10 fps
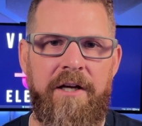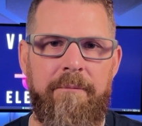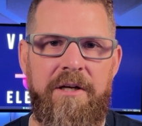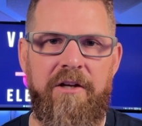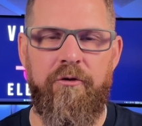
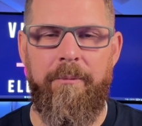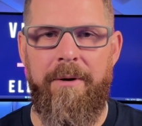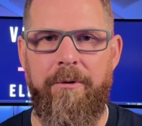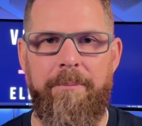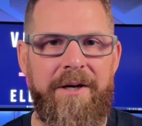Because
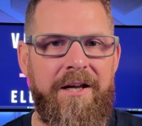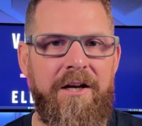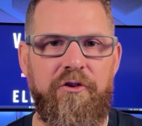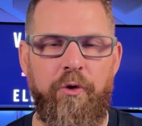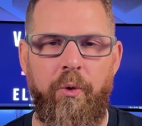remember, picking
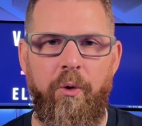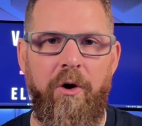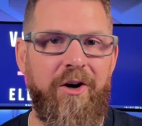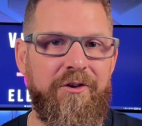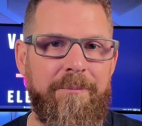a tool
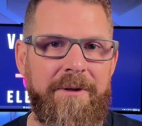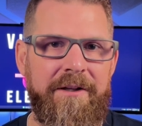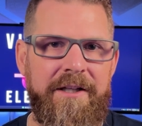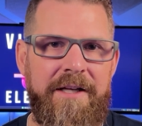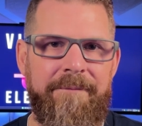
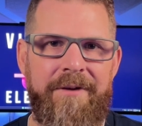ultimately